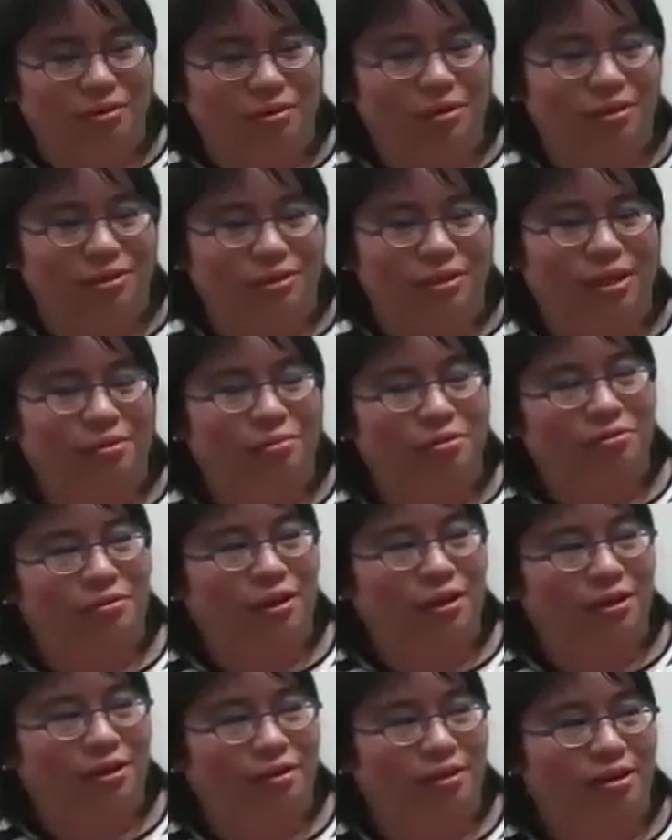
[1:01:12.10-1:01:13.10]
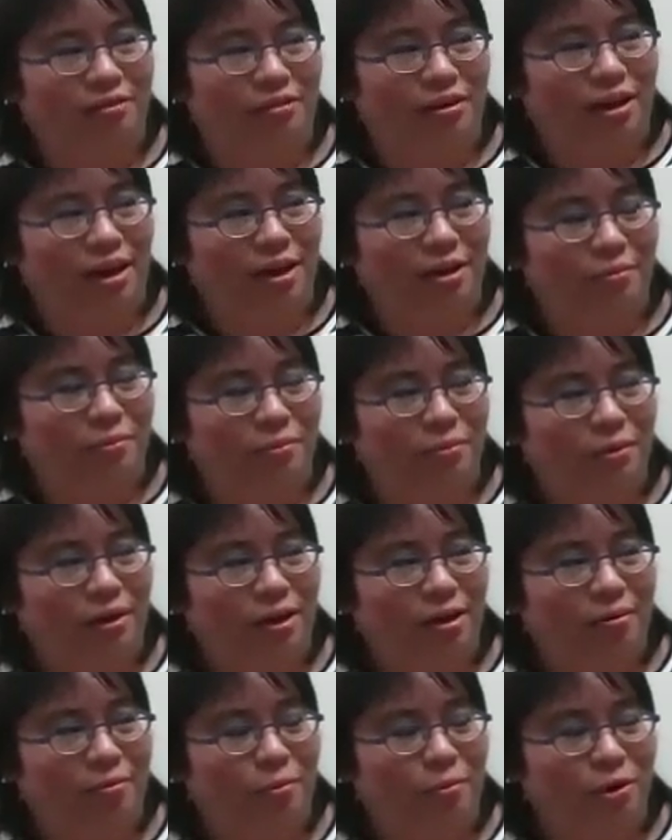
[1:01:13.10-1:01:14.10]
during the time of 9/11,
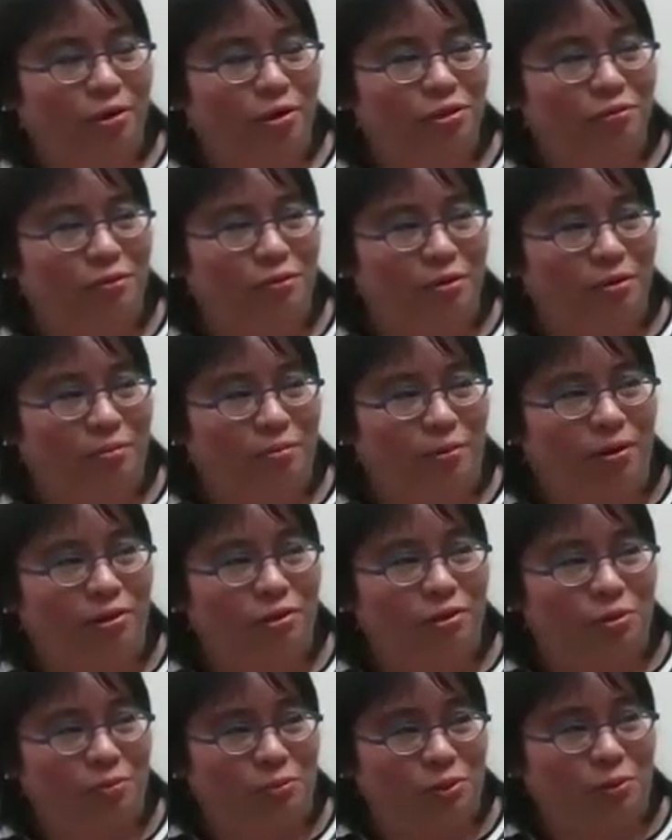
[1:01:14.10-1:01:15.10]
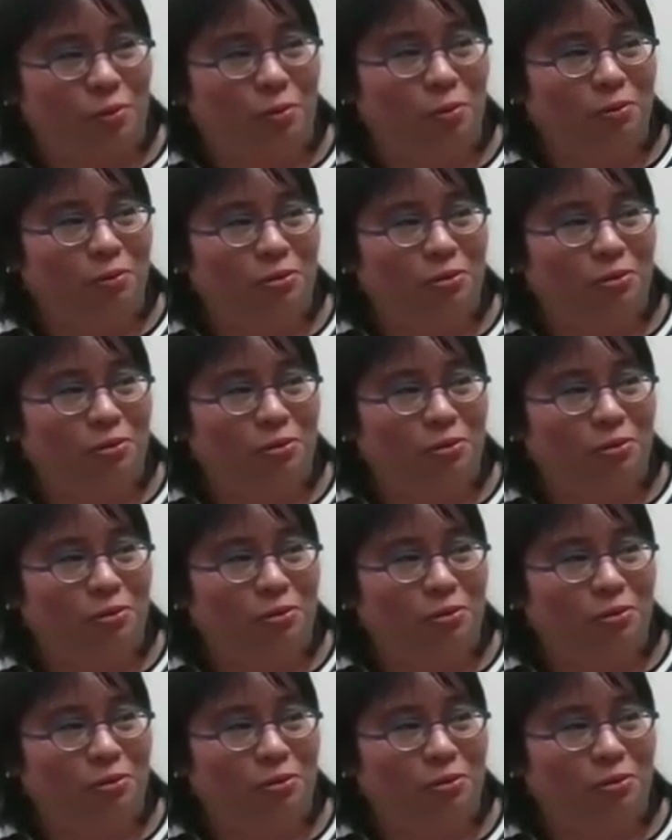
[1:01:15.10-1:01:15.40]
I worked for a boss who was